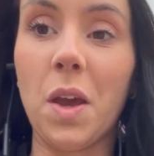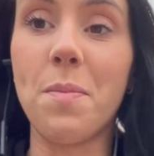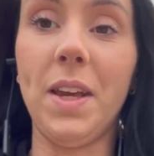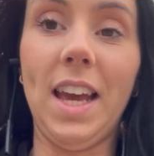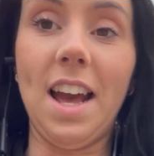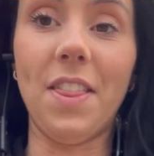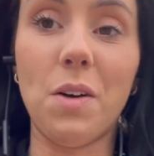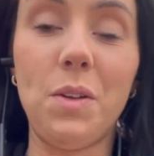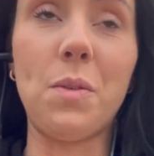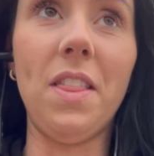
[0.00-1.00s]
But yeah, that
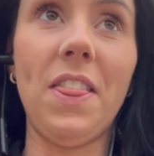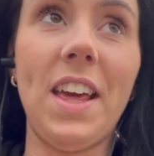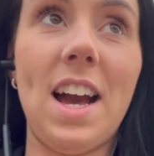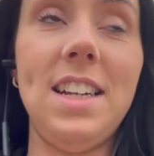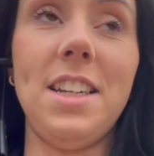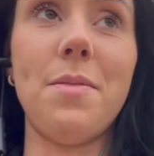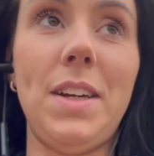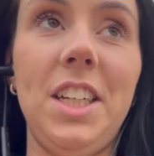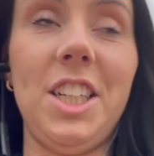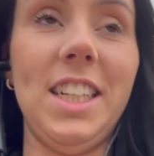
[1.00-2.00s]
was one thing I did
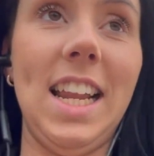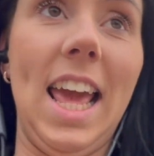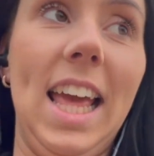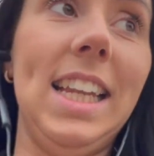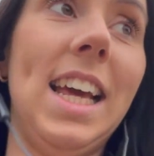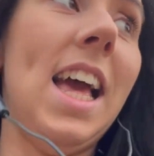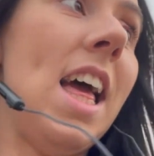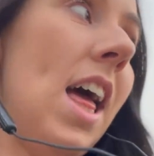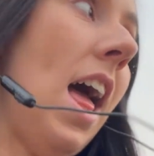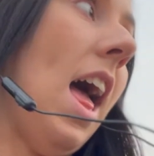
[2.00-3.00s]
mention in
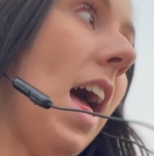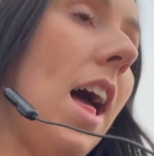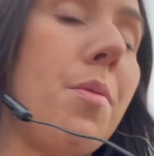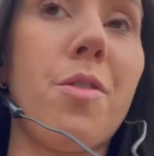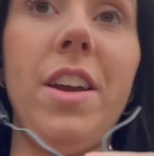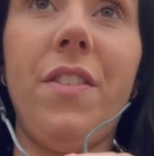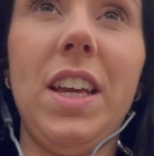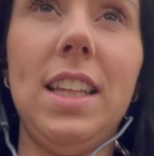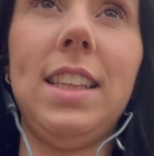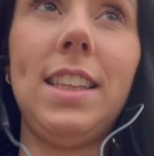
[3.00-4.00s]
a
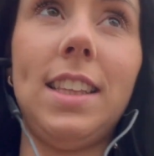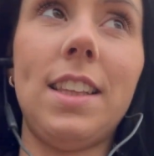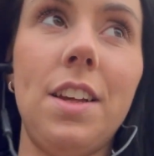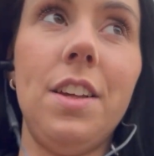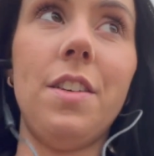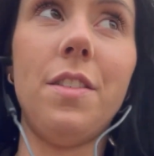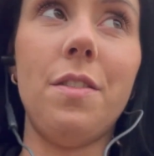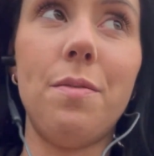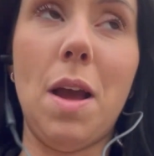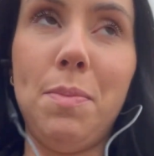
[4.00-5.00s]
previous
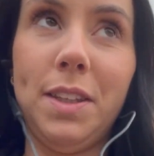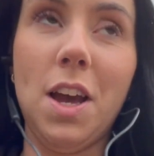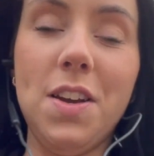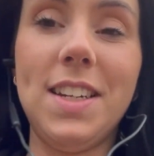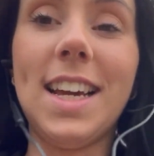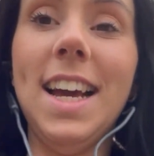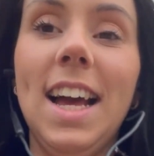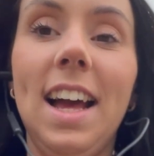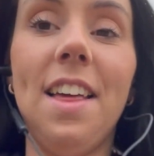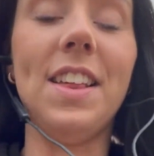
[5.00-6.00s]
episode,
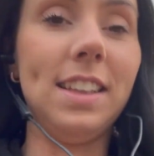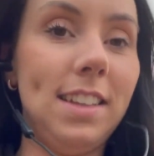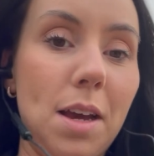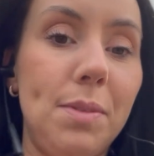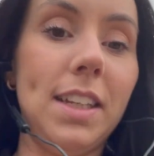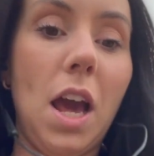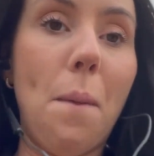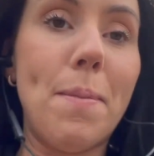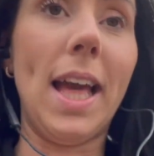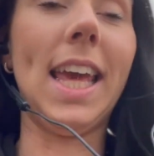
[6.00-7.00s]
that steps are now
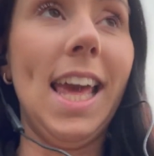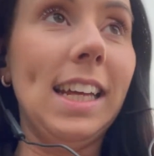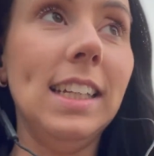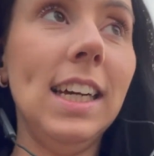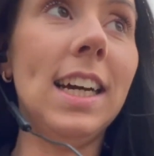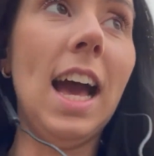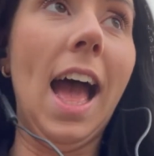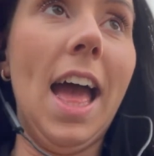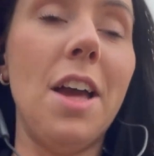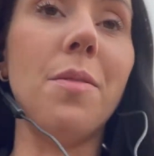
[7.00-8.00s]
back in.
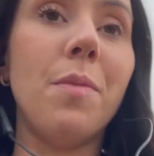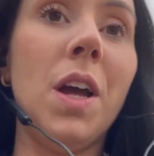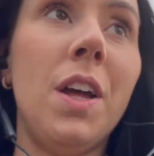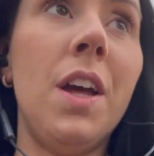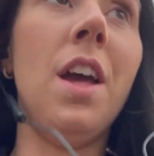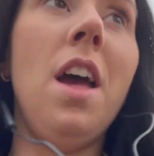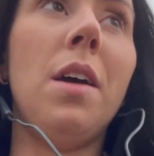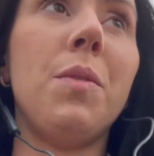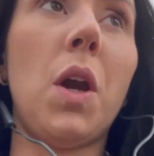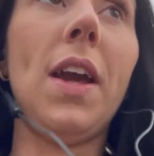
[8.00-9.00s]

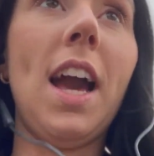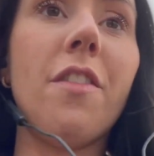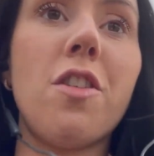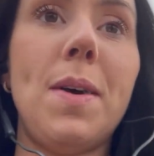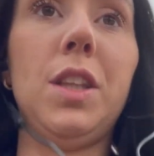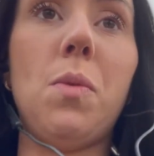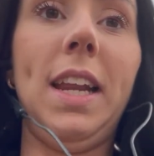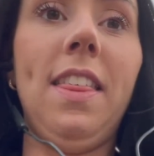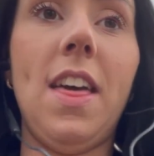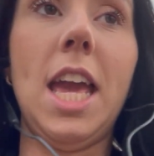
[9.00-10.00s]
I'm going out for about
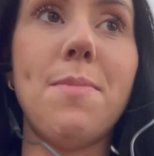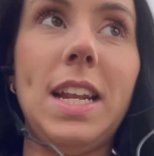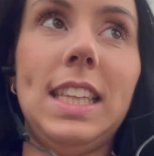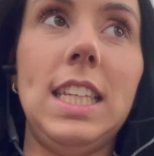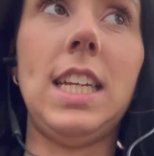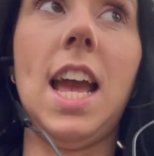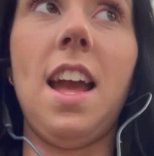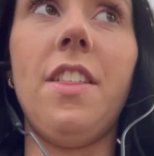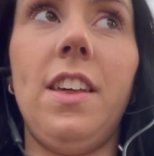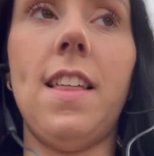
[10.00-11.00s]
20, 30 minutes a day.
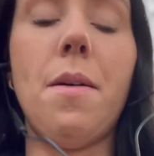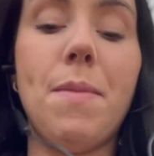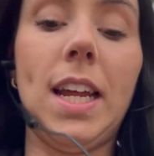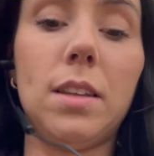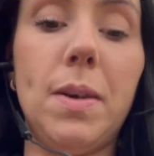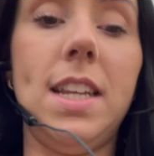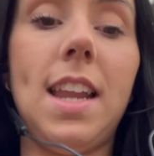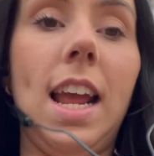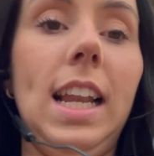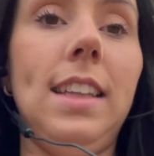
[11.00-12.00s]
I think that makes my
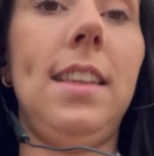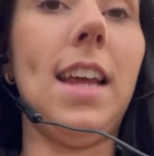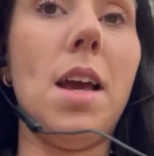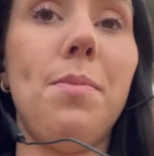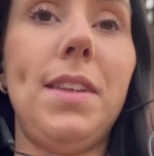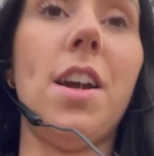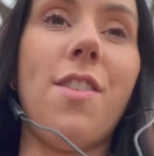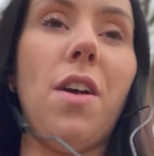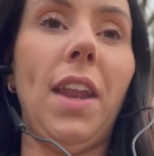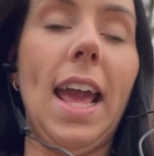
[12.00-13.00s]
daily steps
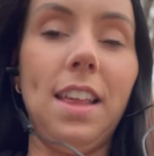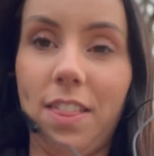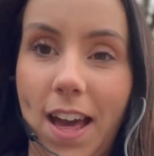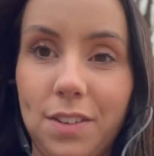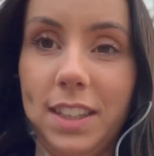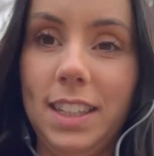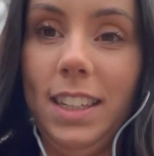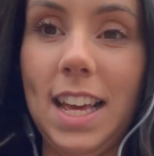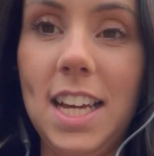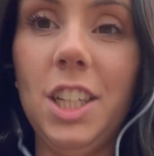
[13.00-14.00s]
around
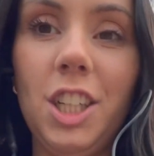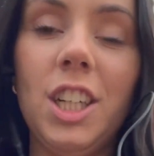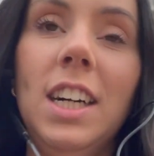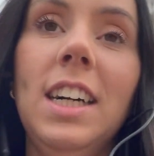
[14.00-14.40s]
8,000-ish,